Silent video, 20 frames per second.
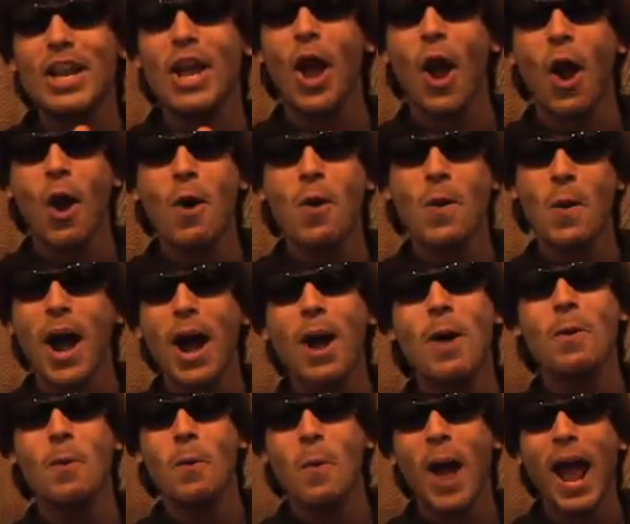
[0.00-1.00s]
with the playing
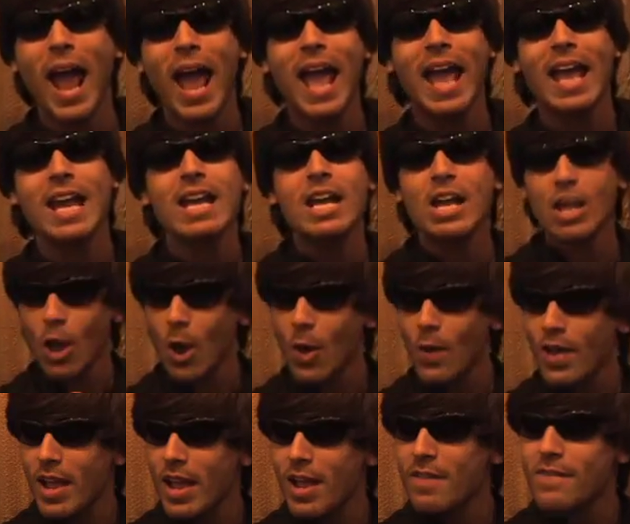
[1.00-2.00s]
jokes, but I think
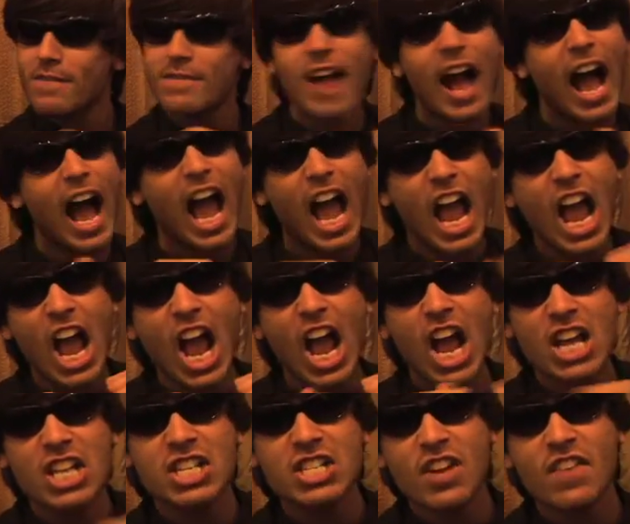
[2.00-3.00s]
he has made me more aware
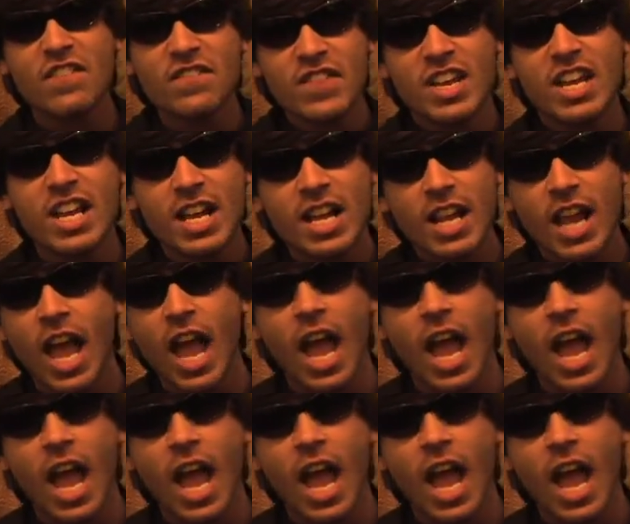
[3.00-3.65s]
of the situation around